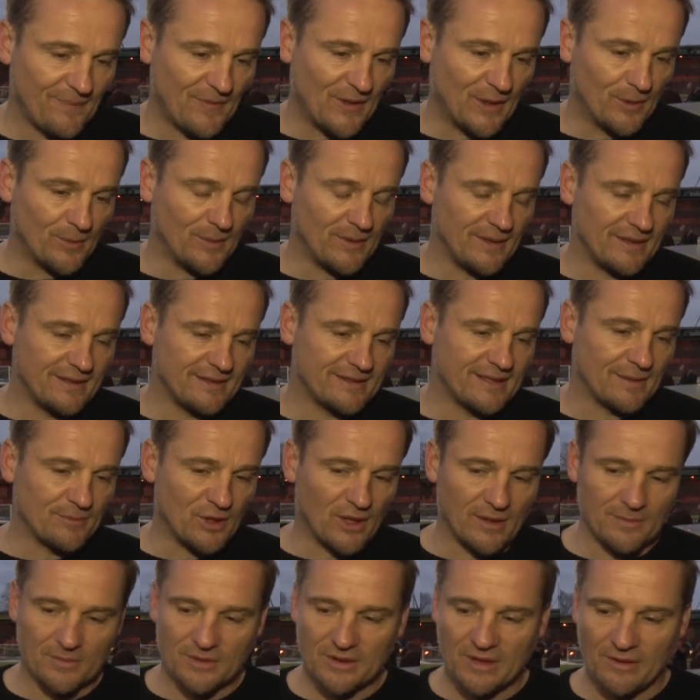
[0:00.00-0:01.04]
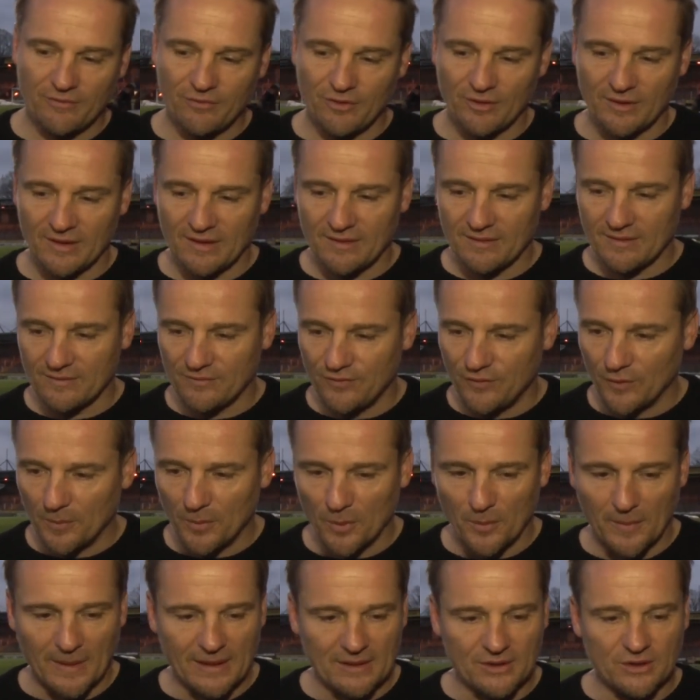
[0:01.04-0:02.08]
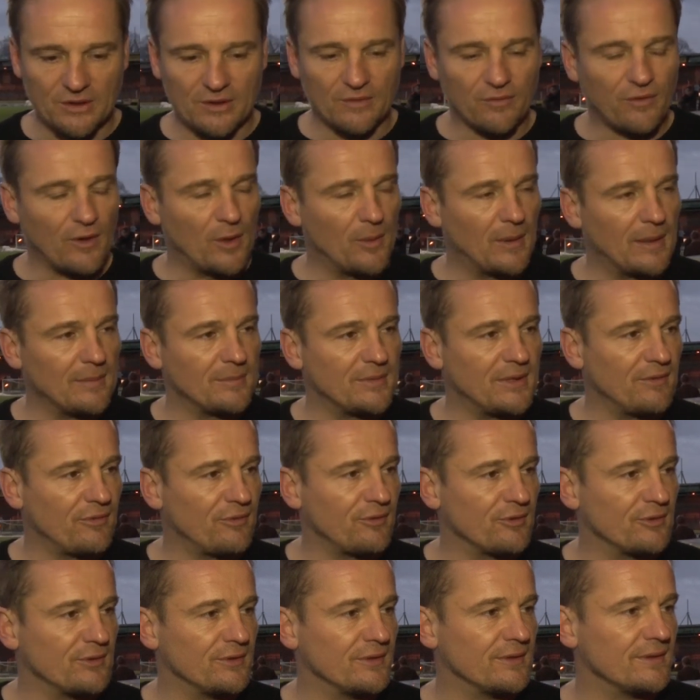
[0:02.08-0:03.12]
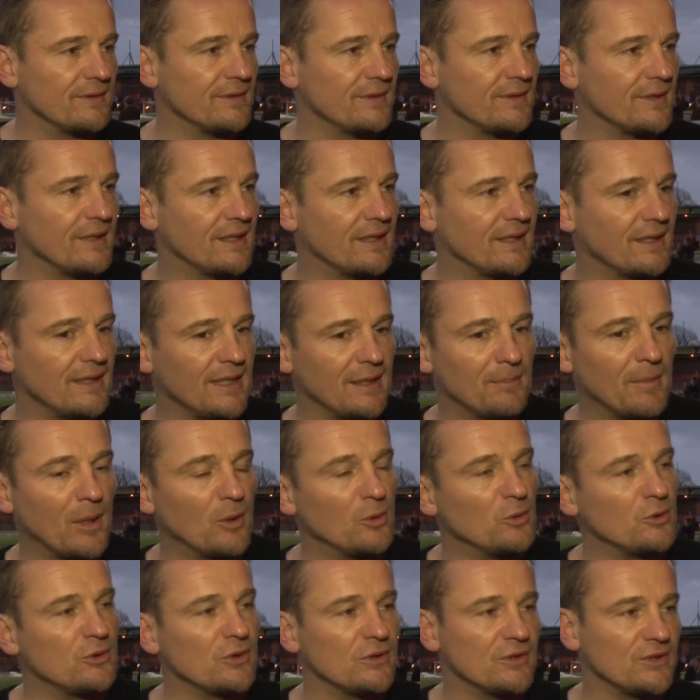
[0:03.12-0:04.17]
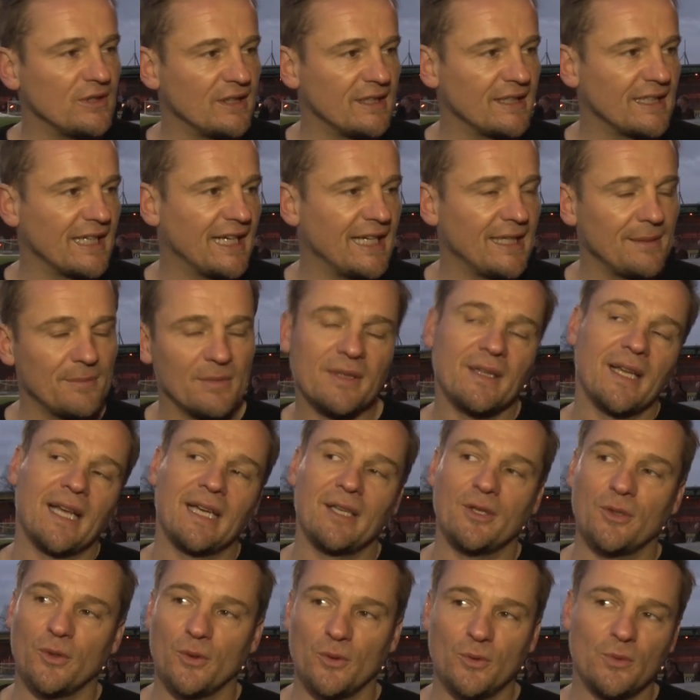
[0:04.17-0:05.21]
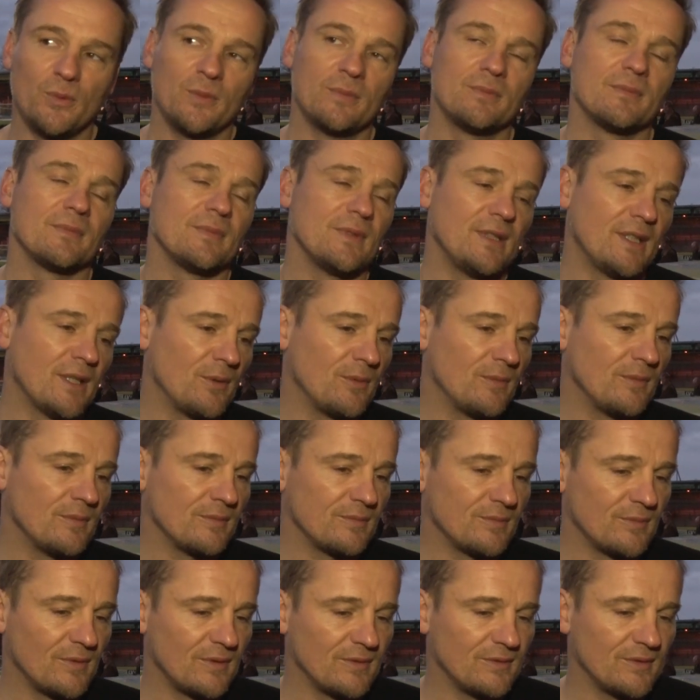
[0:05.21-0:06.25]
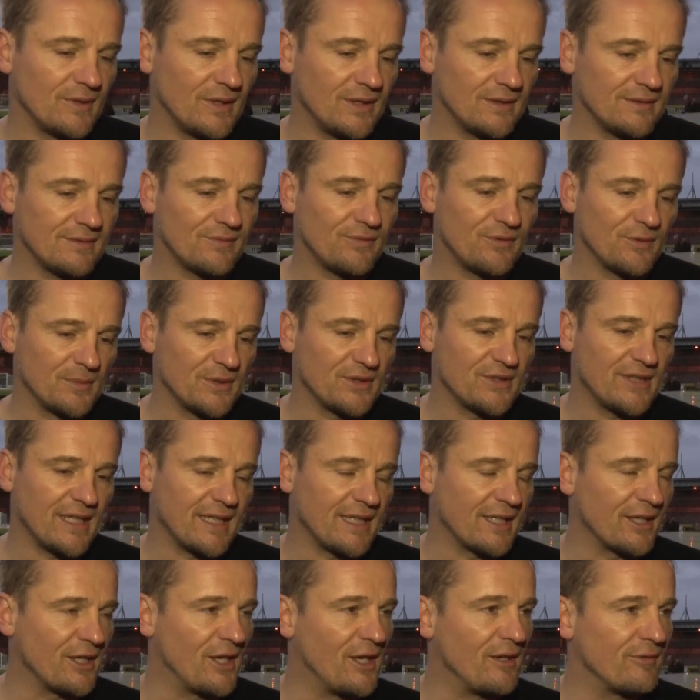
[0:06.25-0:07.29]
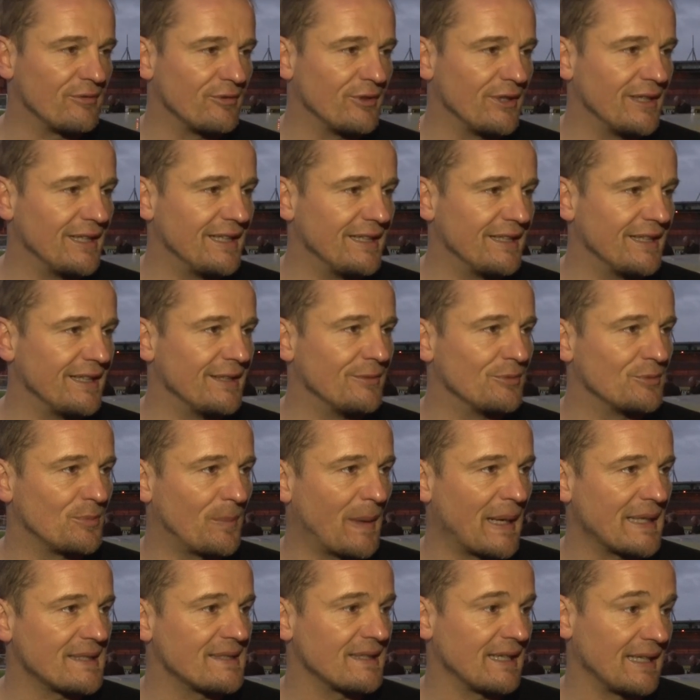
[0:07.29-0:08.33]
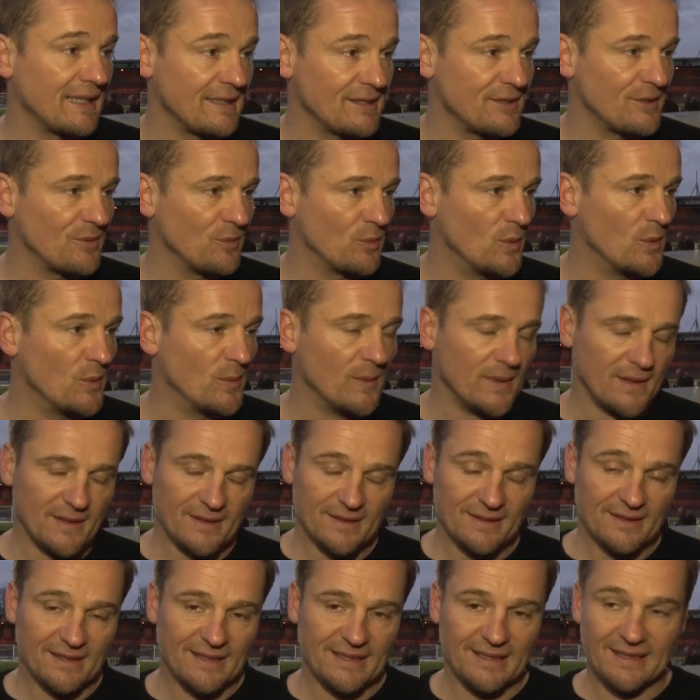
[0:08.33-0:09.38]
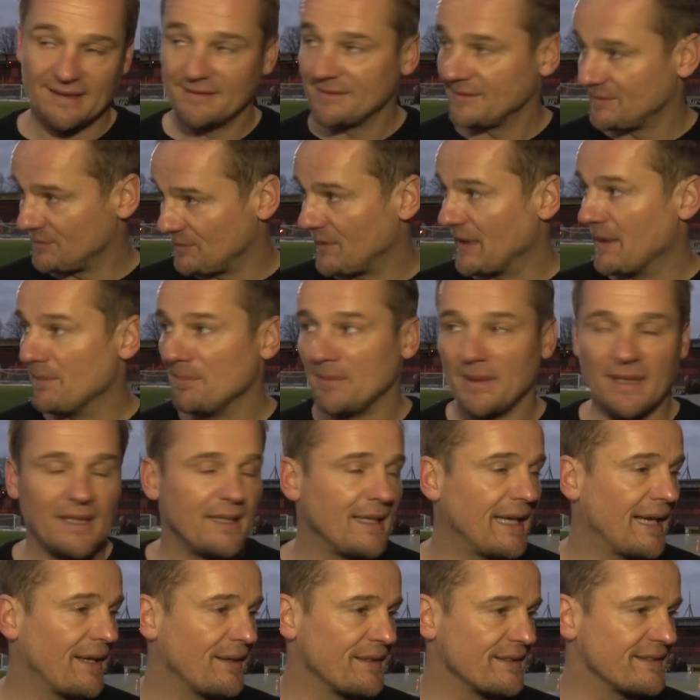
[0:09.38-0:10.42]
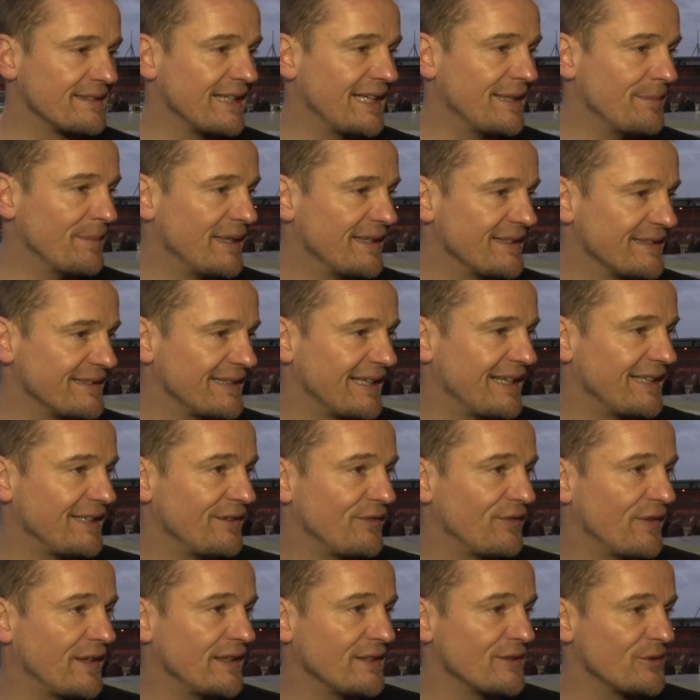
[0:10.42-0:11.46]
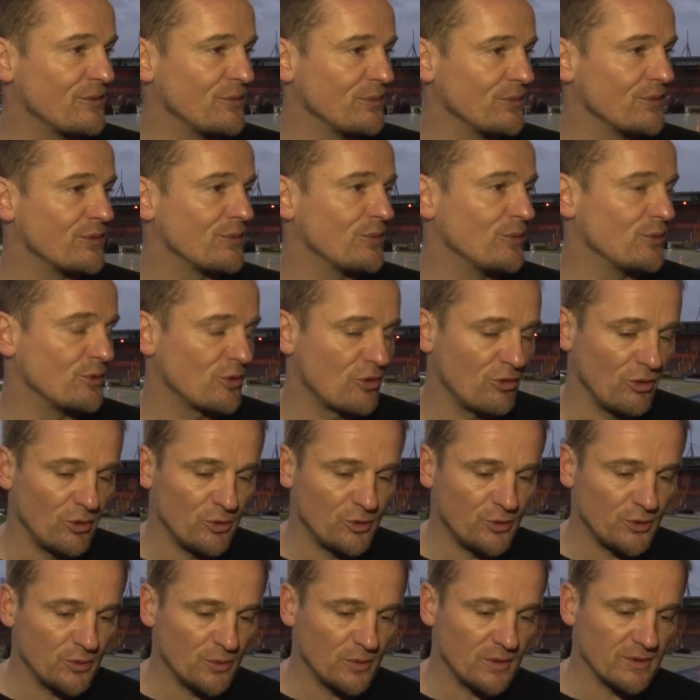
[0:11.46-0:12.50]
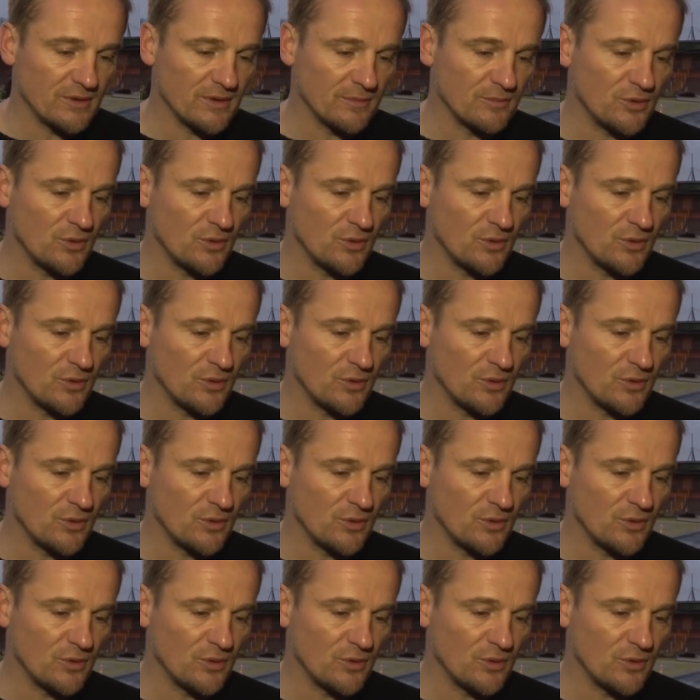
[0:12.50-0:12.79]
you know, sometimes different football matches throw up different emotions in a game, and they knew, you know, from the second half really, that it was backs against the wall, and them being down the same end as our defence was crucial, because I'm